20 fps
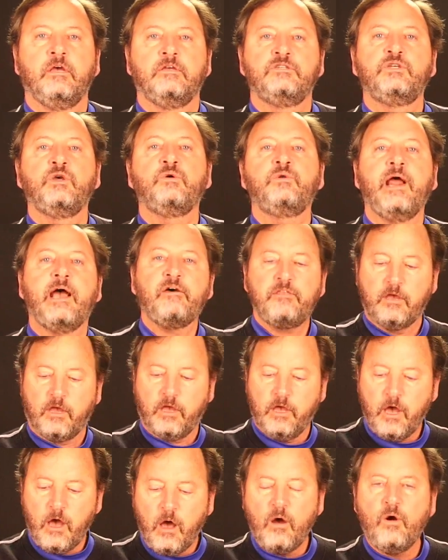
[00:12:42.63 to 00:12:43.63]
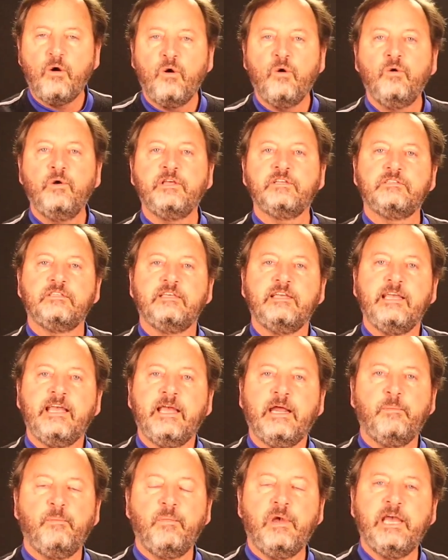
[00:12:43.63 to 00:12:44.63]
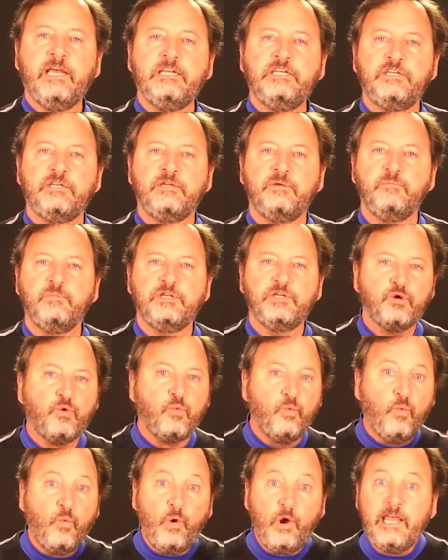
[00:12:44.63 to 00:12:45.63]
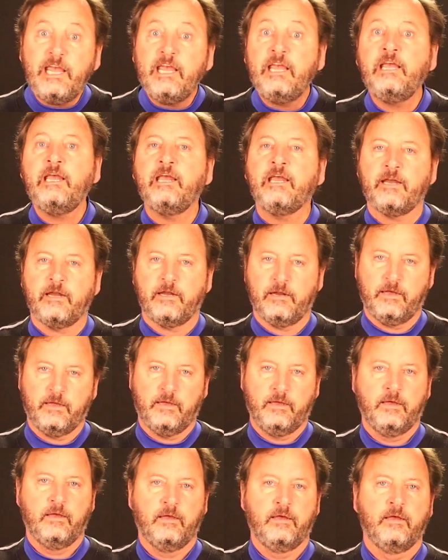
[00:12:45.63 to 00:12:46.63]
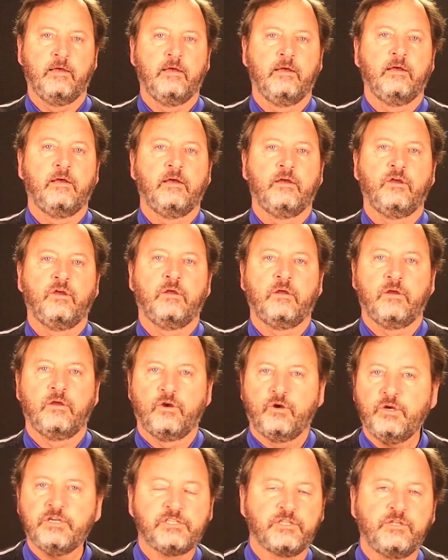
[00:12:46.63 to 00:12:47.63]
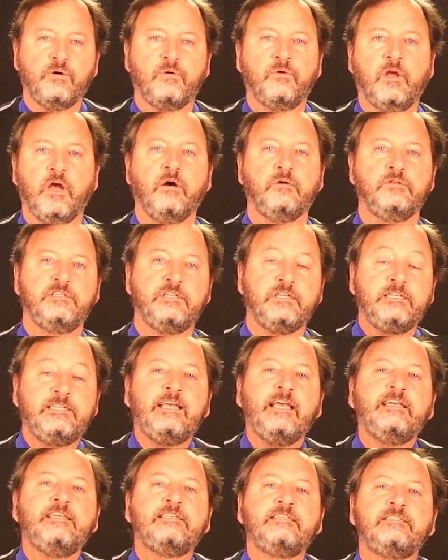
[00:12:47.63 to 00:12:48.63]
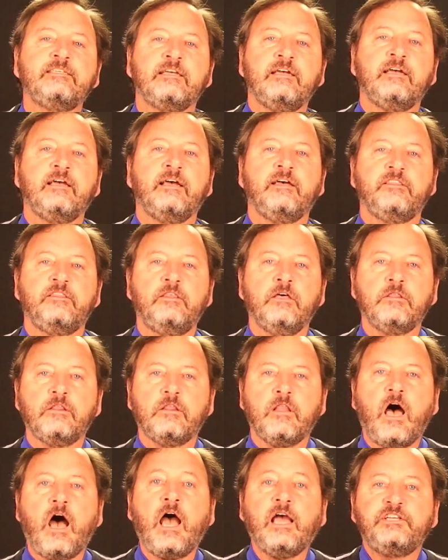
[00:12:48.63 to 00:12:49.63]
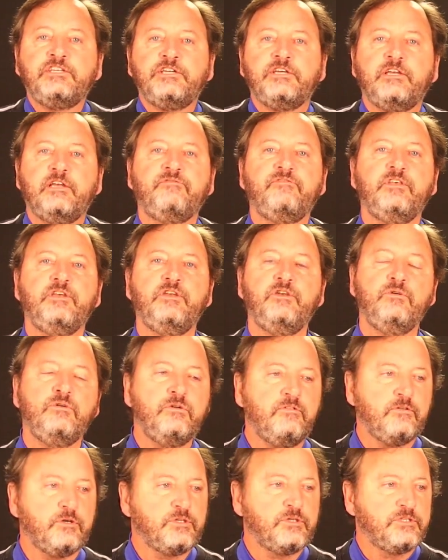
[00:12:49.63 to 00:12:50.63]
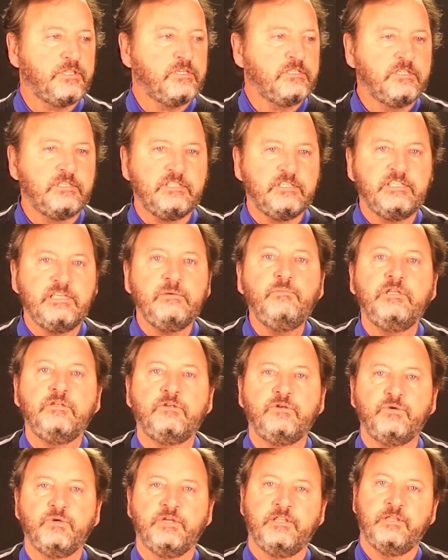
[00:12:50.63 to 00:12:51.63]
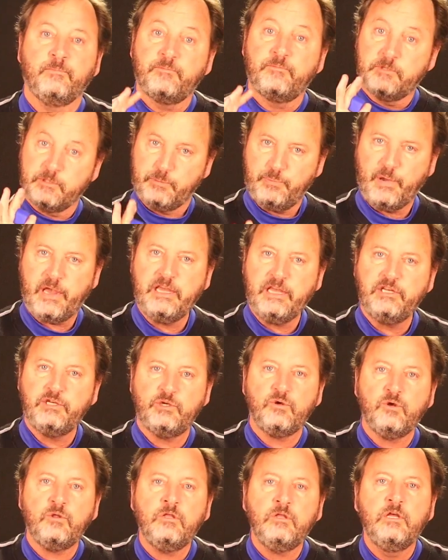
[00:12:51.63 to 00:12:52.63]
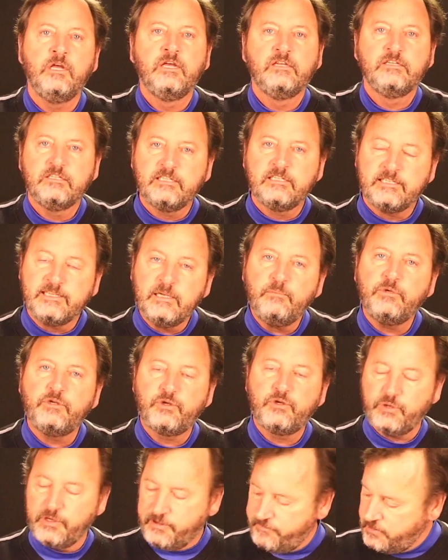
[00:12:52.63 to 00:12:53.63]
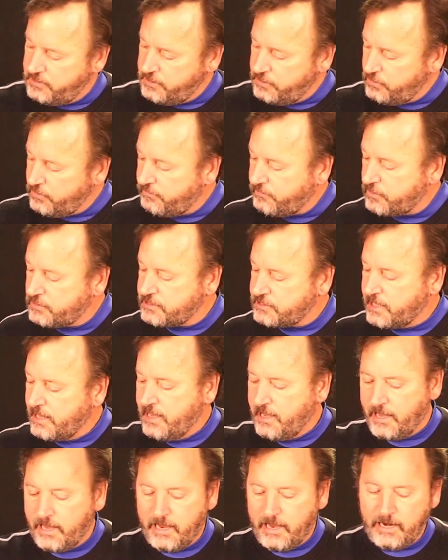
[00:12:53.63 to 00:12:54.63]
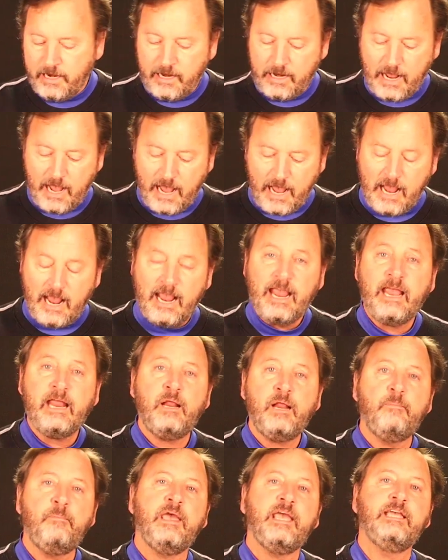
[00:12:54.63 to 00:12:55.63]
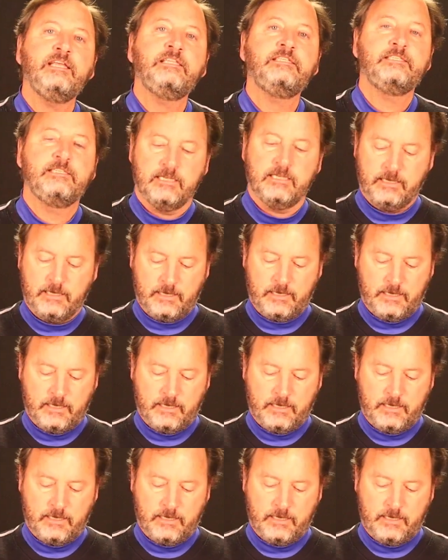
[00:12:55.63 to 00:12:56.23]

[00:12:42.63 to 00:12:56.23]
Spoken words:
So now the code is the animation between crystal codes. It takes the logic of the universe, the symmetry, the spatial symmetry of the universe, and it animates